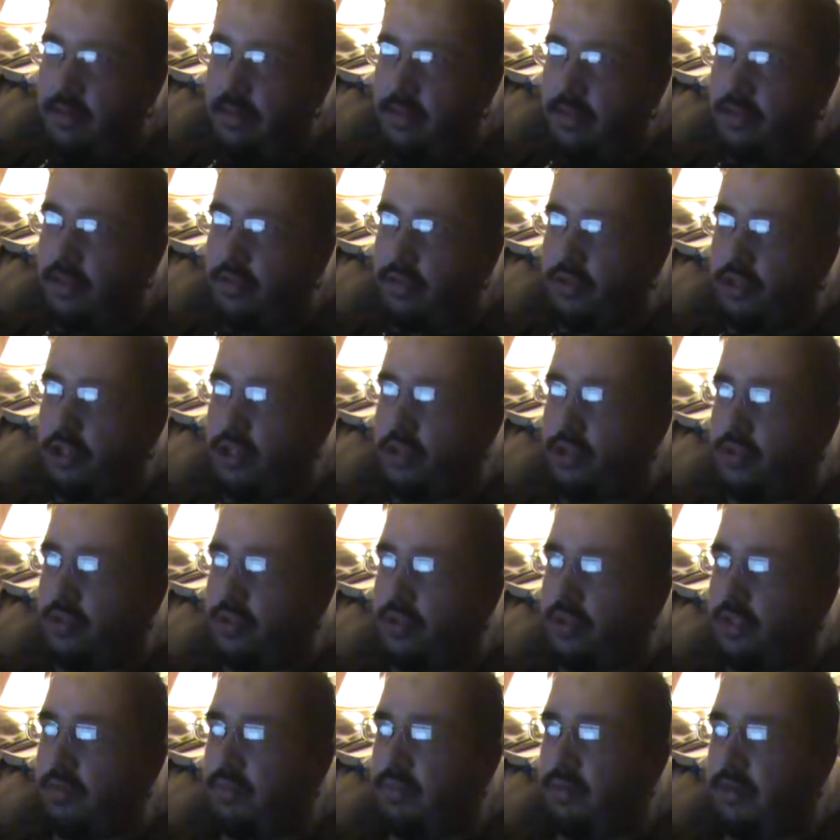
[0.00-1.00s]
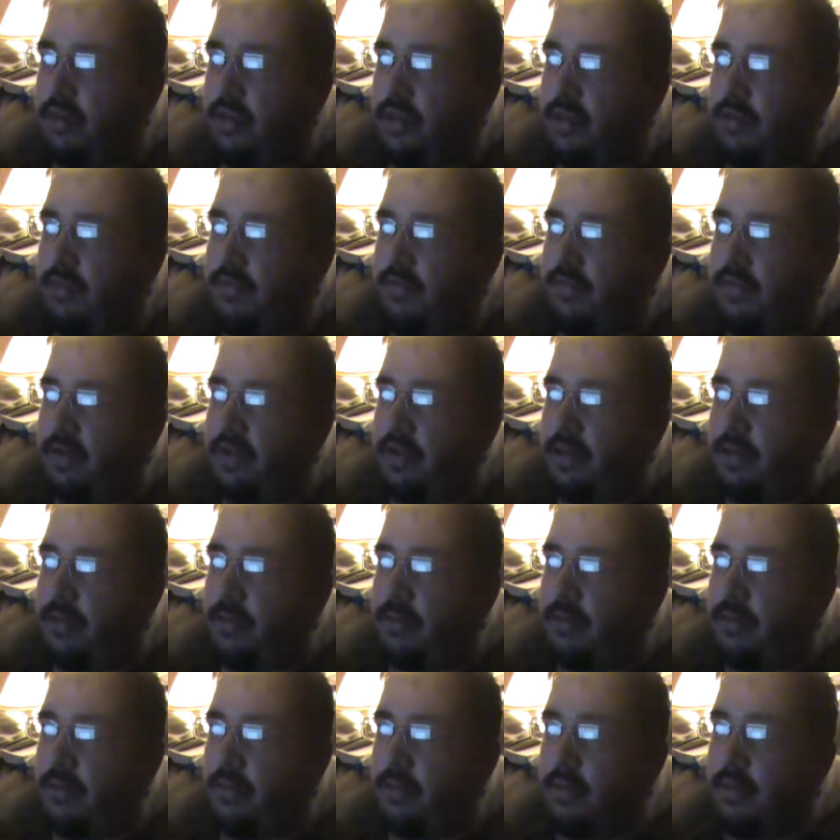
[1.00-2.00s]
You choose to believe
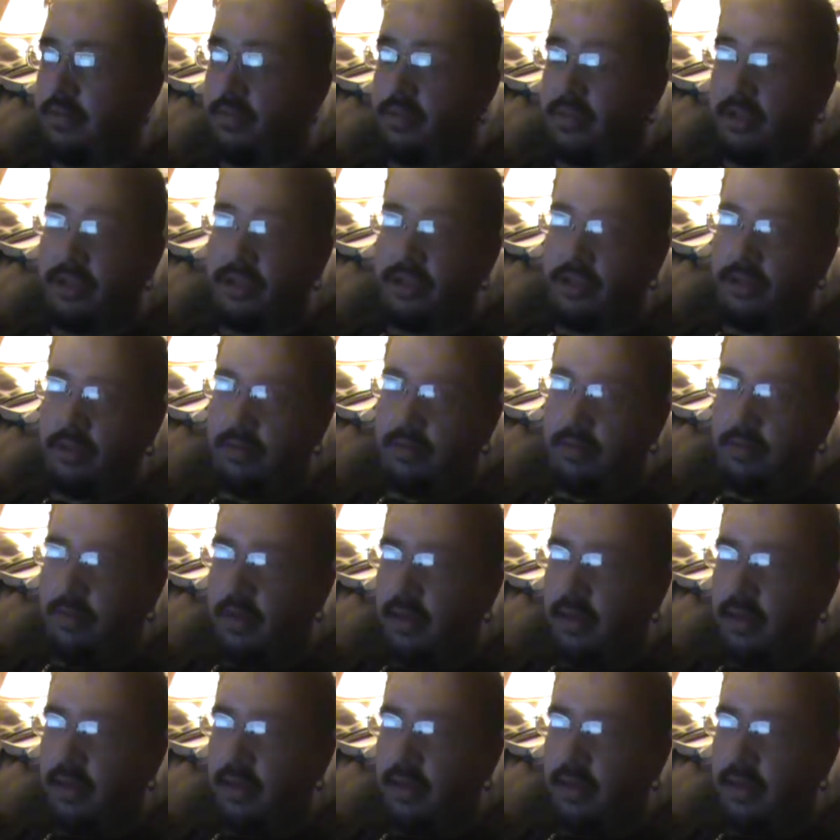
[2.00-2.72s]
in the religion.